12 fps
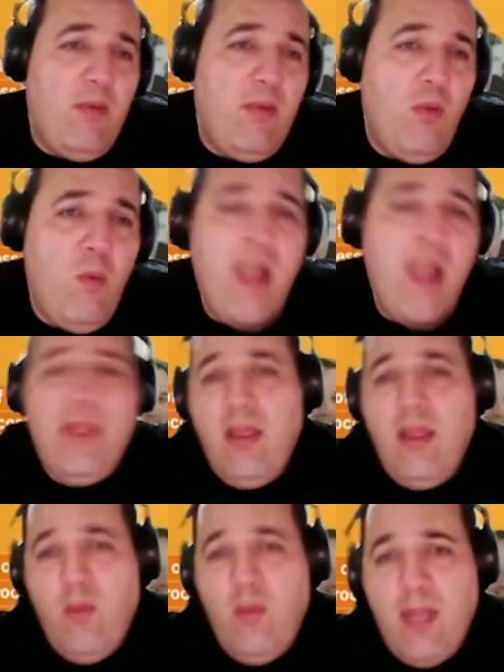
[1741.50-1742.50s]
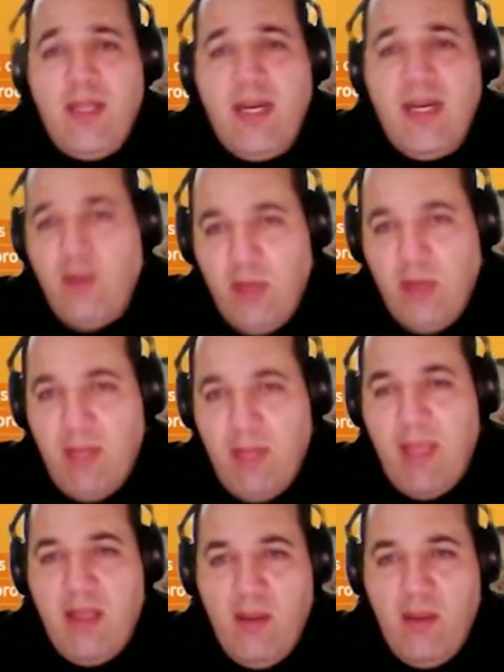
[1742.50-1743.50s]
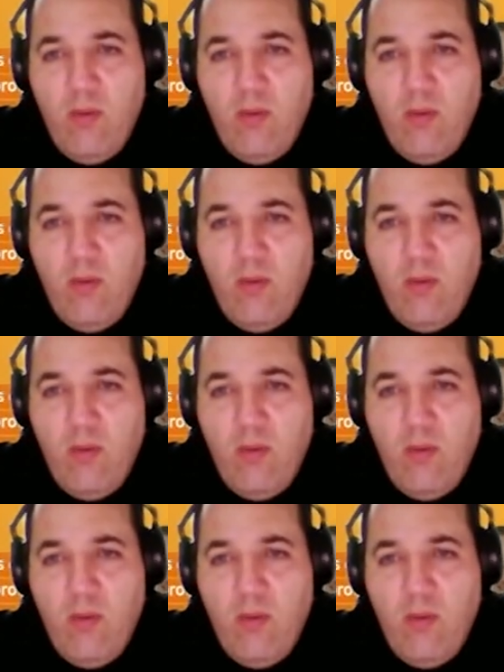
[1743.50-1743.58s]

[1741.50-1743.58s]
What are those demands?